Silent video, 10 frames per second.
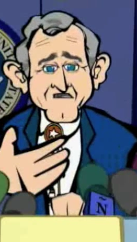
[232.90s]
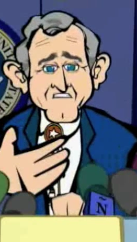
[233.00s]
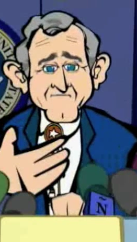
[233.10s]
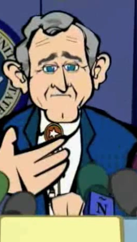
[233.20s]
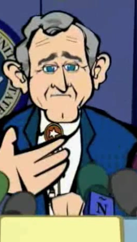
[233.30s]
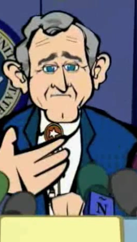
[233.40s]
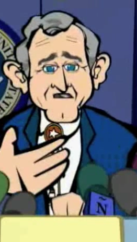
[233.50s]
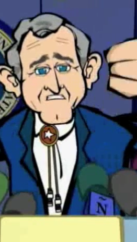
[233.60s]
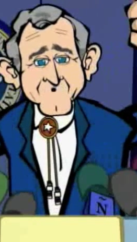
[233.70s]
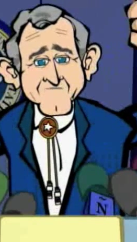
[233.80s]
us
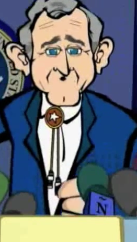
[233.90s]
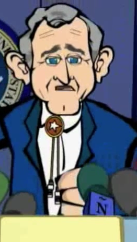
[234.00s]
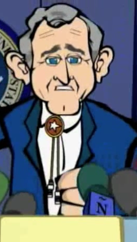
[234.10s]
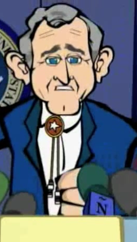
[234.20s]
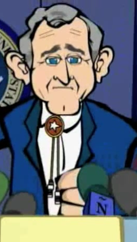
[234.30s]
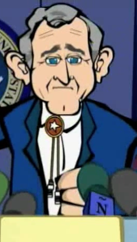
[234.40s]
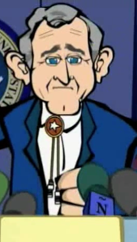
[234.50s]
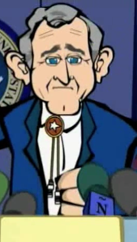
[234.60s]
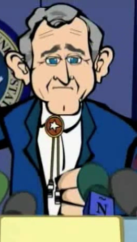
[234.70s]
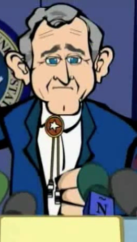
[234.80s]
with no choice.
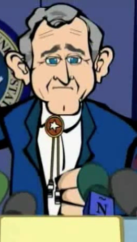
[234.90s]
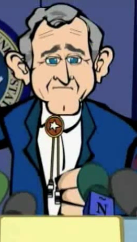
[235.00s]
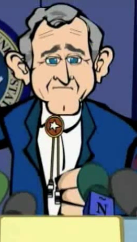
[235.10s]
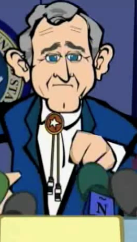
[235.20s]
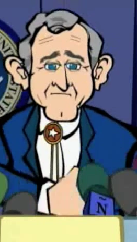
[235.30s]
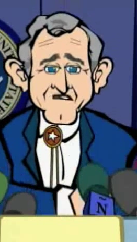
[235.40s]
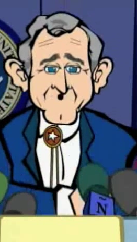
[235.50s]
By